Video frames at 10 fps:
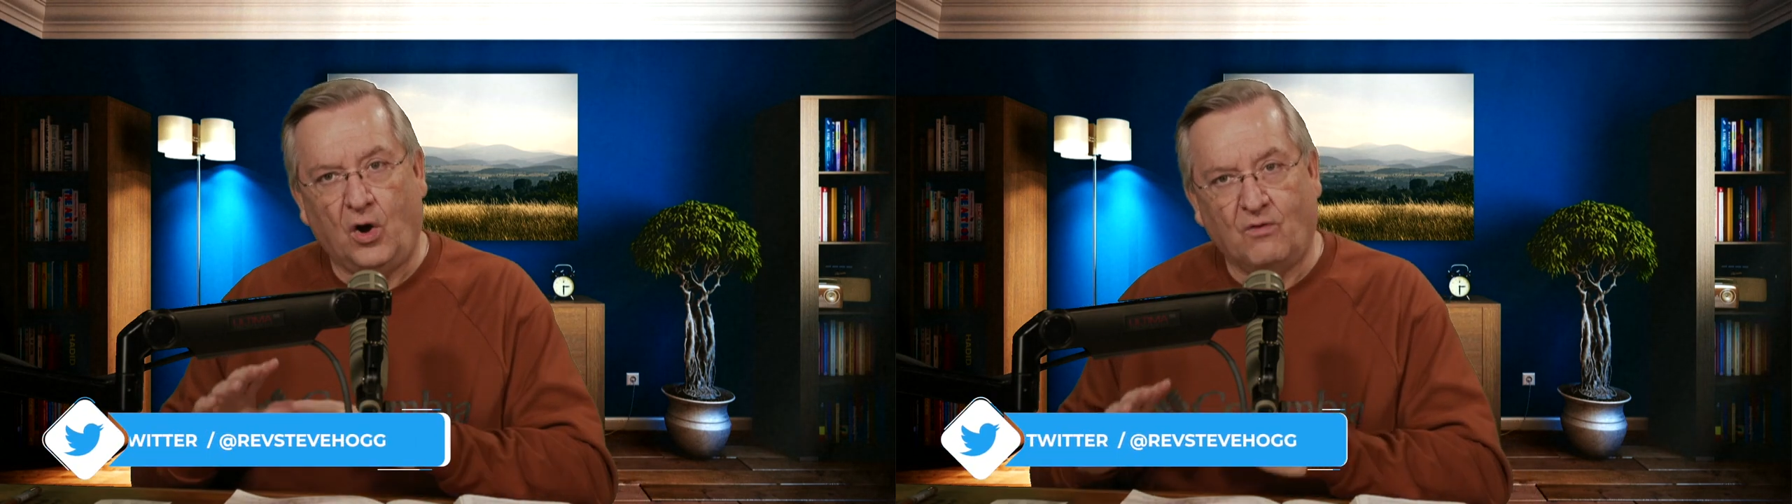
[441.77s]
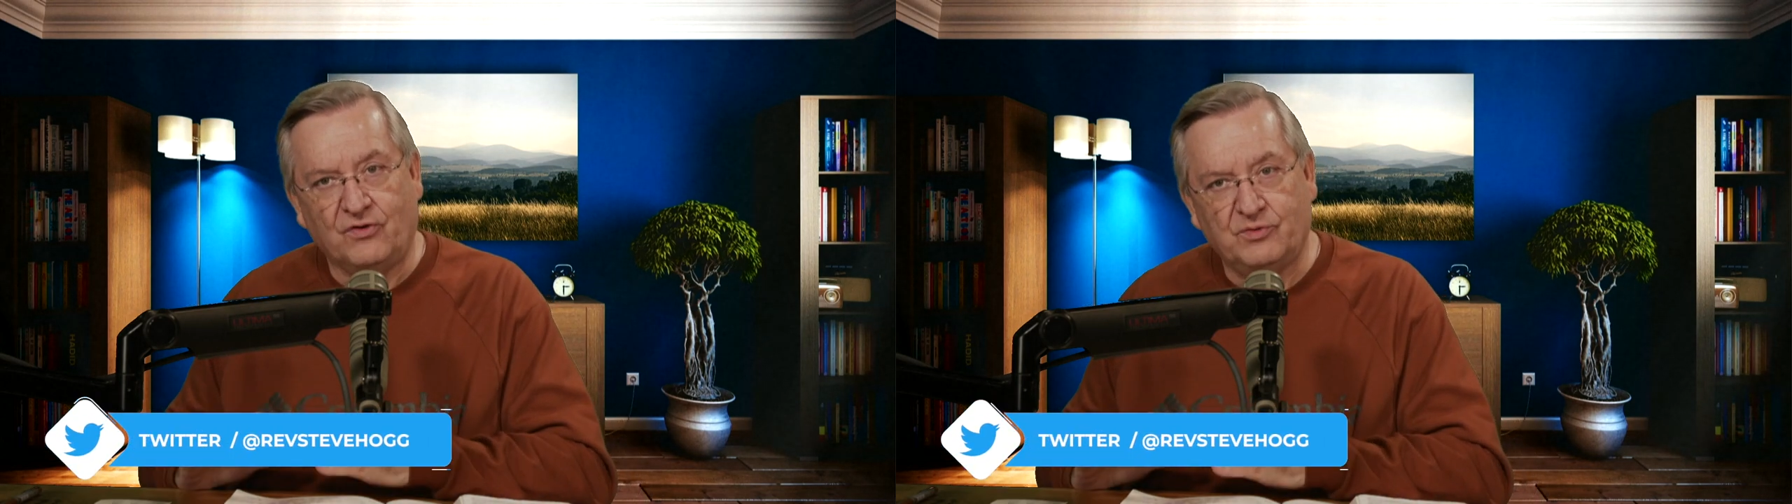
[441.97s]

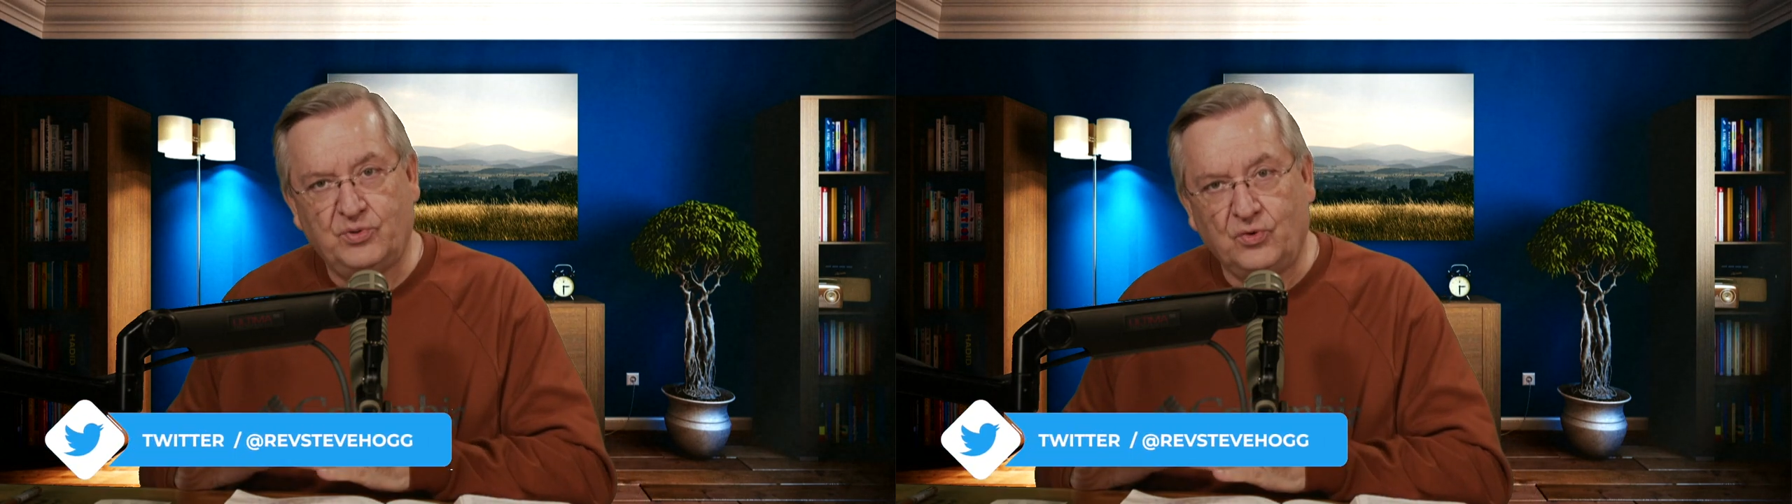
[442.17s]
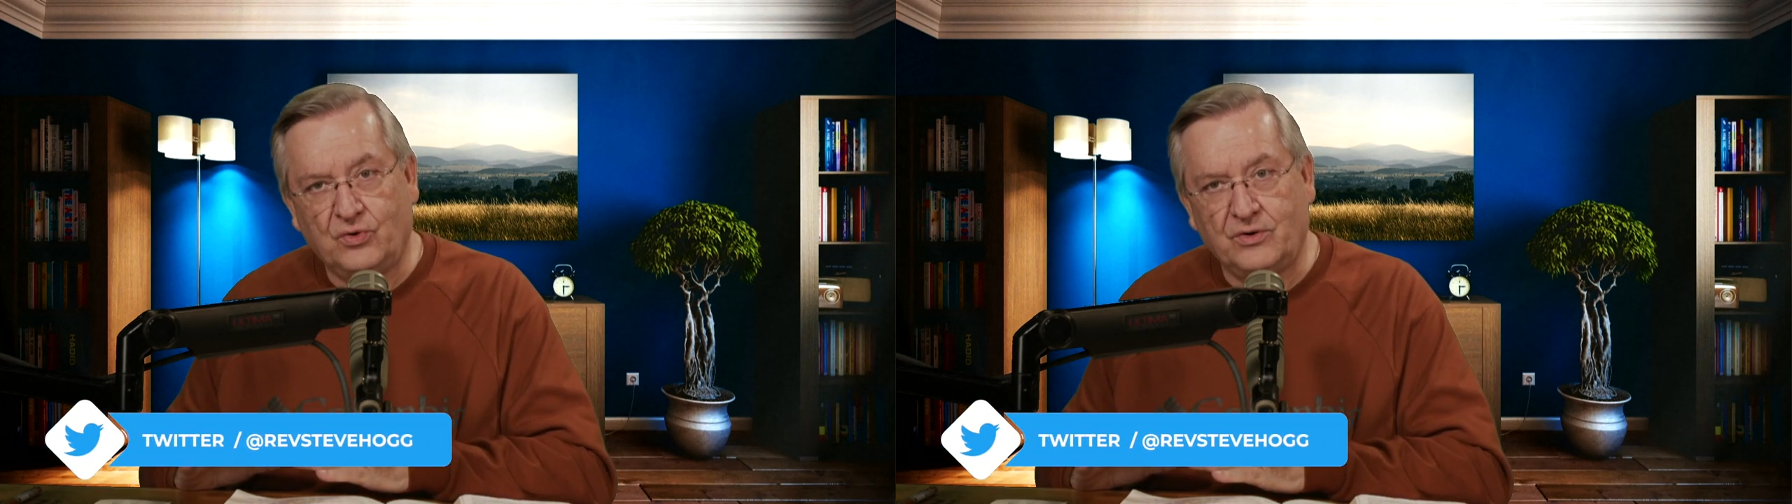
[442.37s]
over the
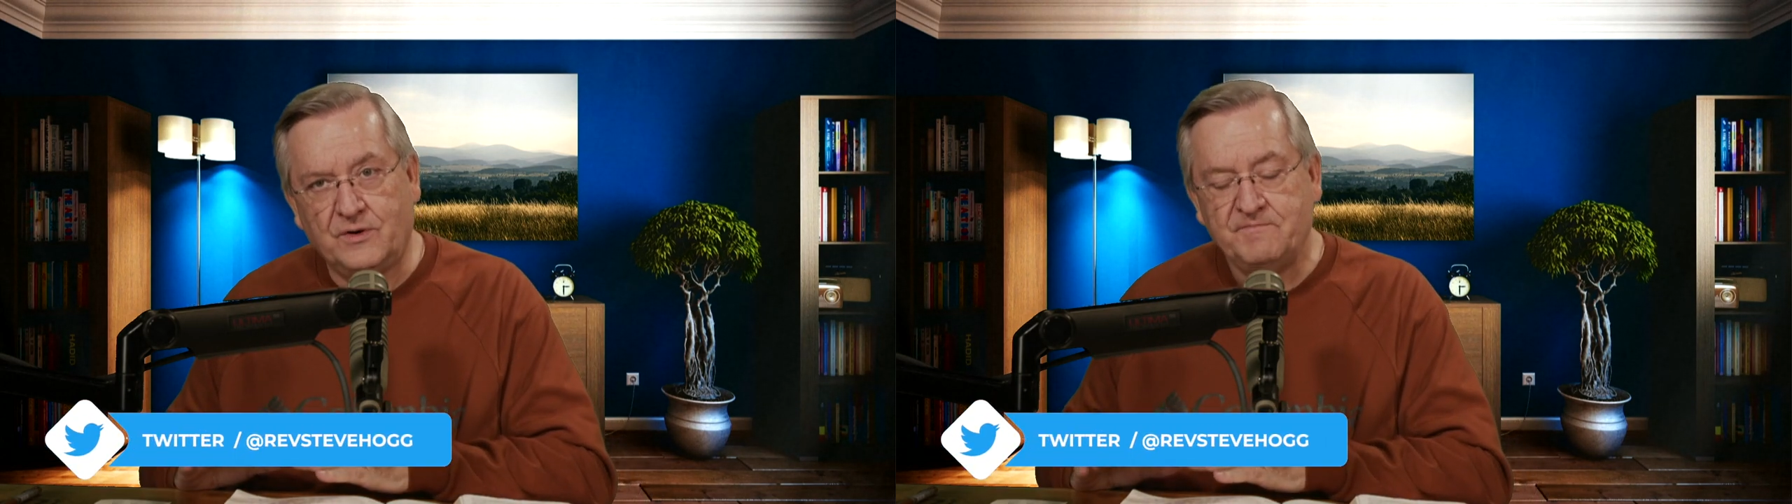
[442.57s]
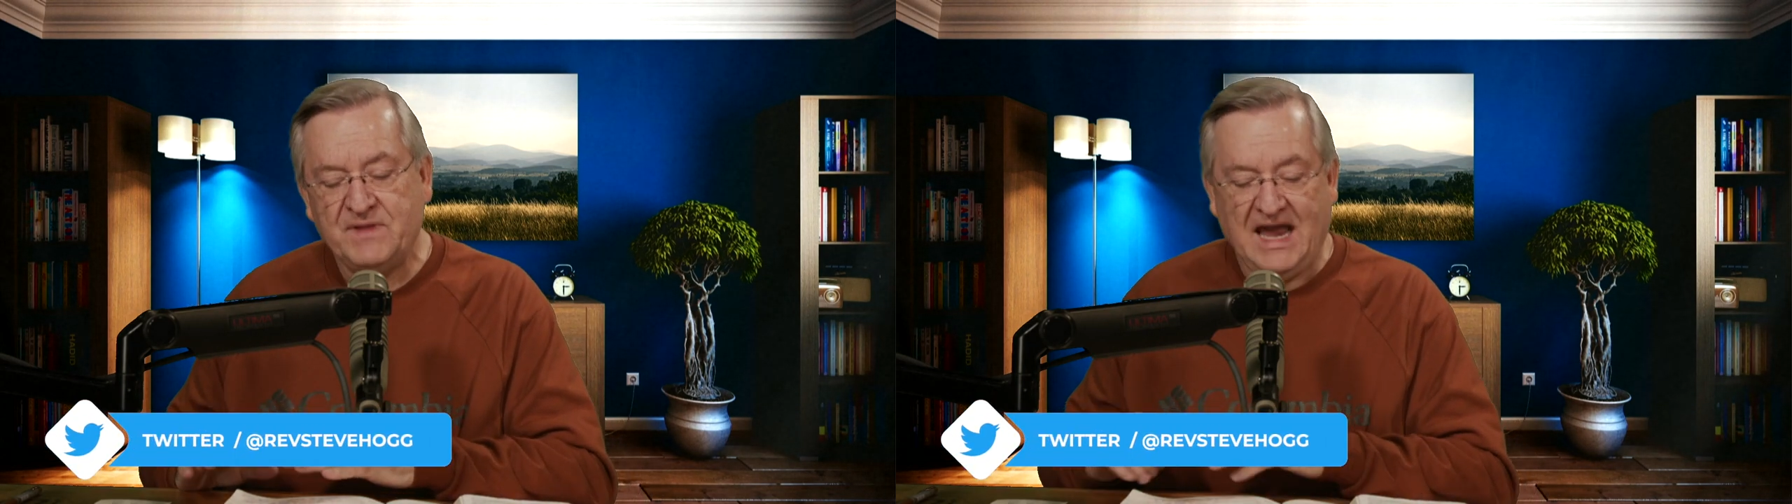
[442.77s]

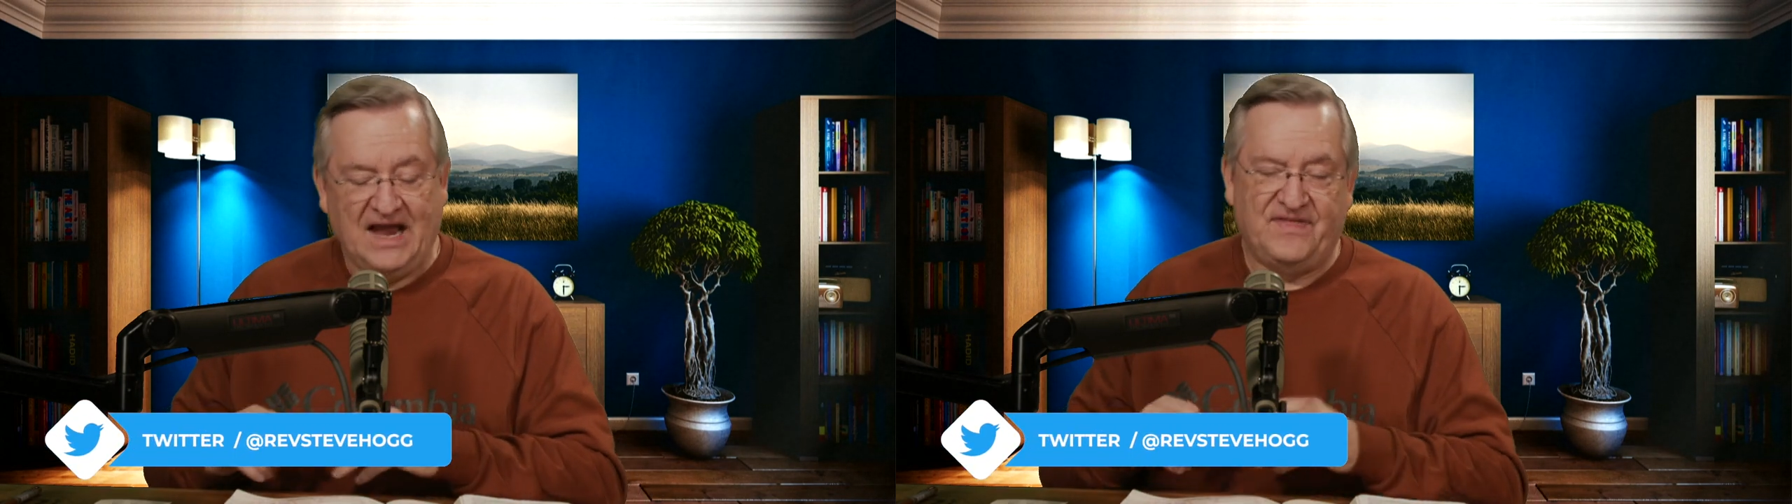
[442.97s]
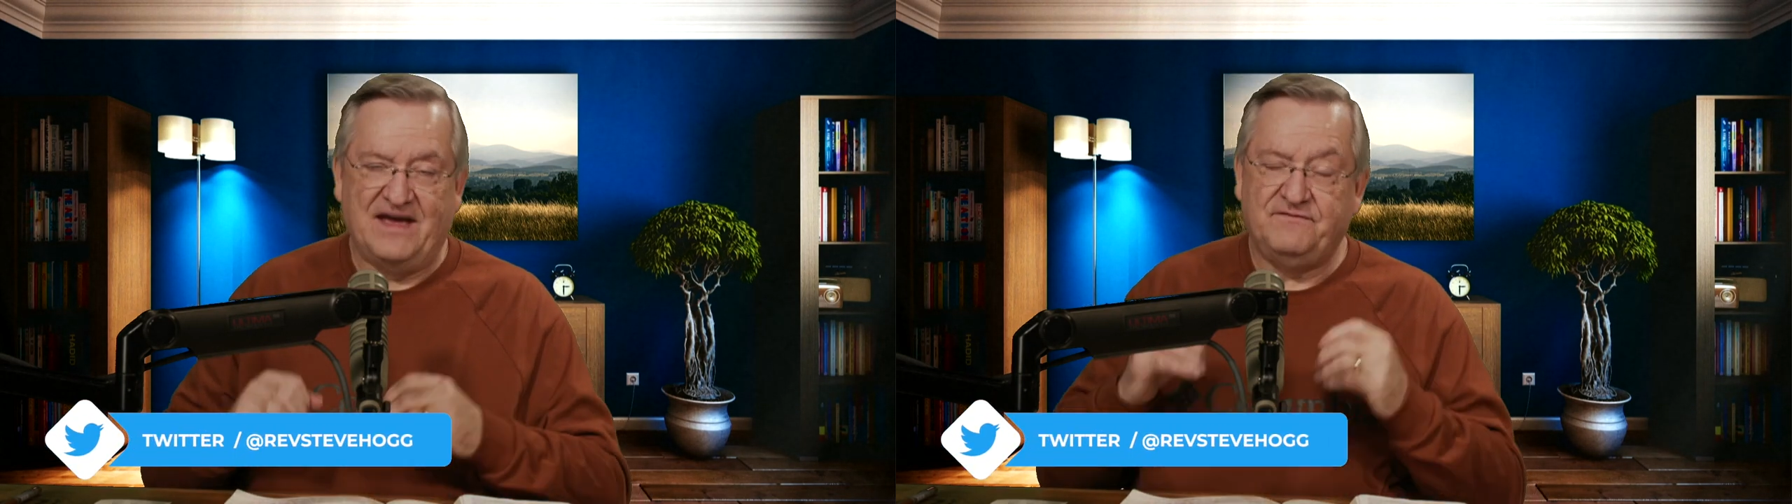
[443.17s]
poor, and